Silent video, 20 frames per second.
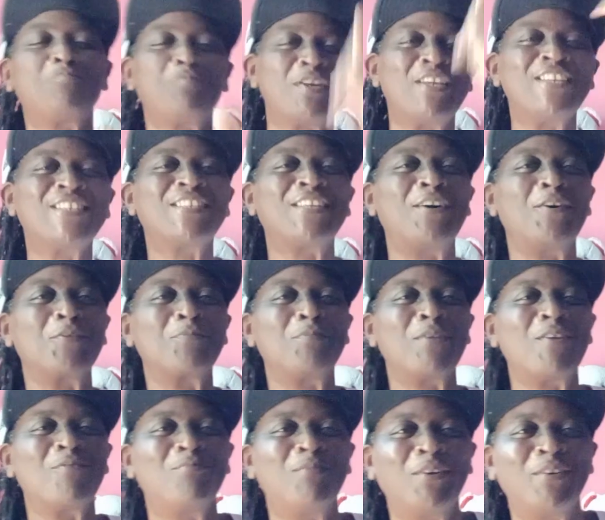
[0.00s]
Peace out.
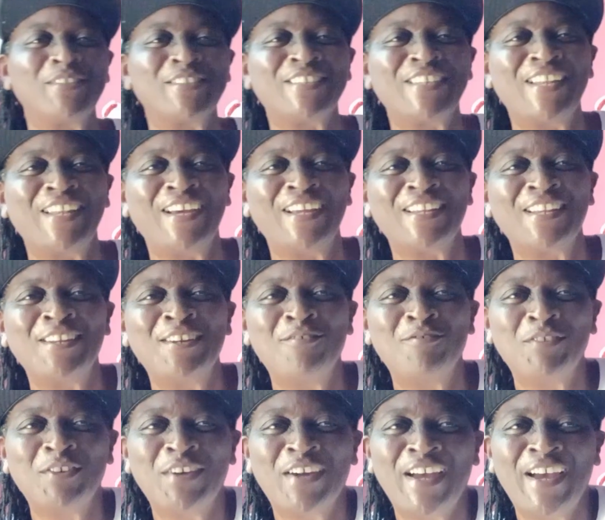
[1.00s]
Bev Brown said that.
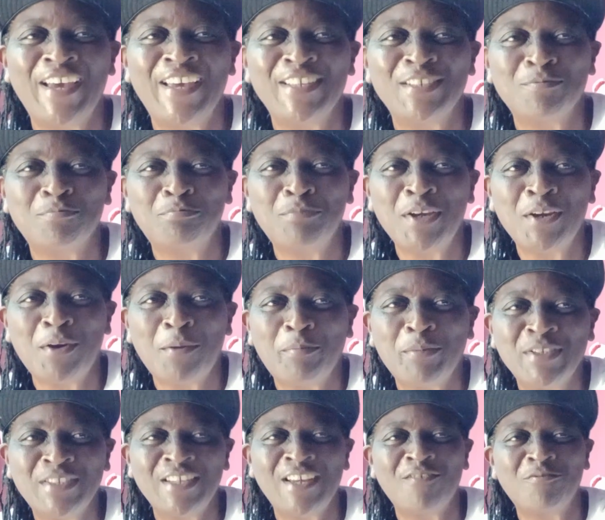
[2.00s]
Love you guys. Big up
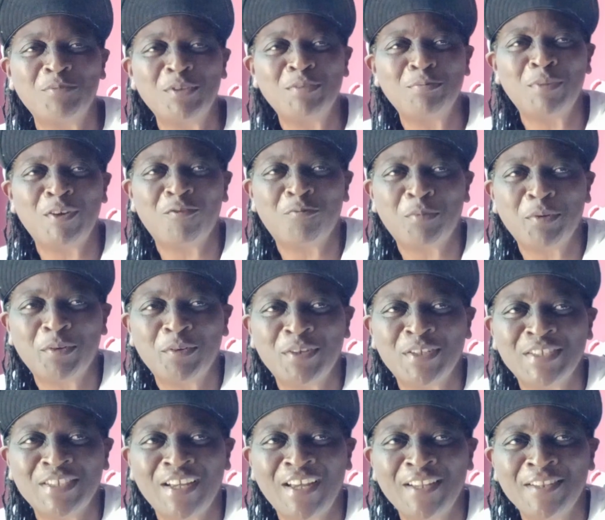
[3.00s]
yourself, Miss Bev
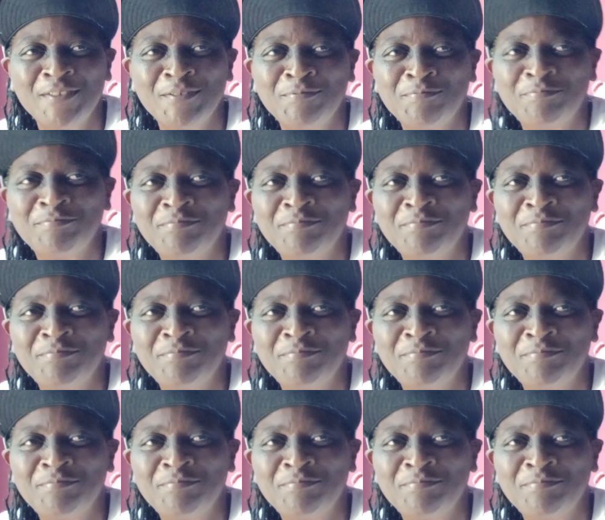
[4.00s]
Production.